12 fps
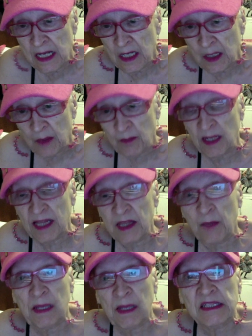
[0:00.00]
But the
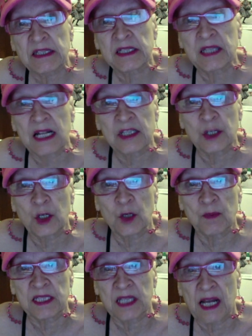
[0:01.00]
pesticides and
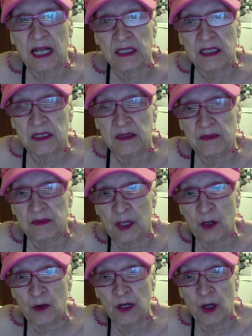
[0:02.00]
herbicides that
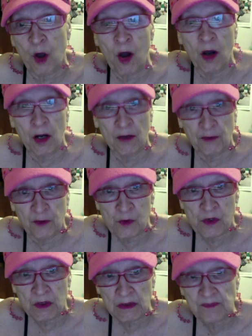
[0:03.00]
are in all our
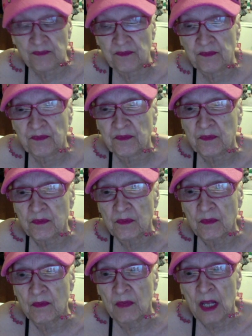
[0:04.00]
food
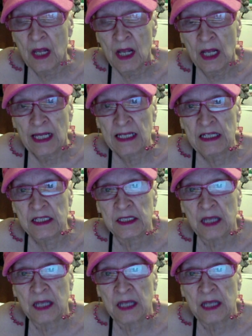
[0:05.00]
is